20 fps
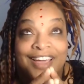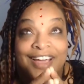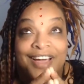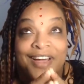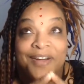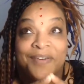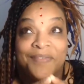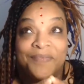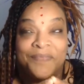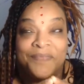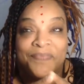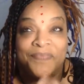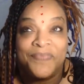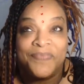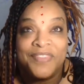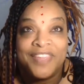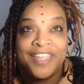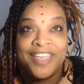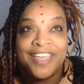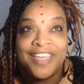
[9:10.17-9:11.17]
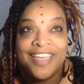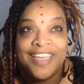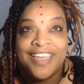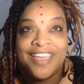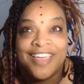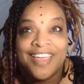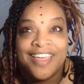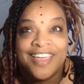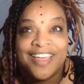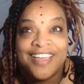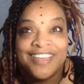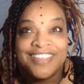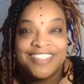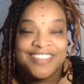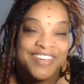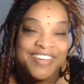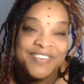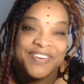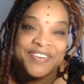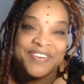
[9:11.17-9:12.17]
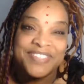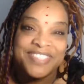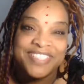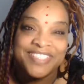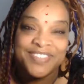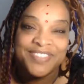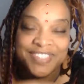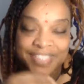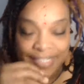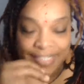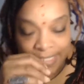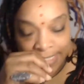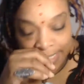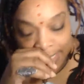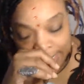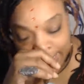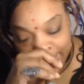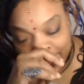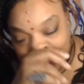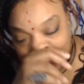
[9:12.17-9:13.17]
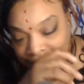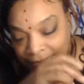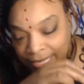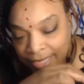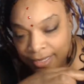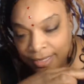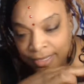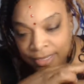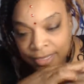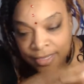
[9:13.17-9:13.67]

So anyway, it was interesting to see that. And like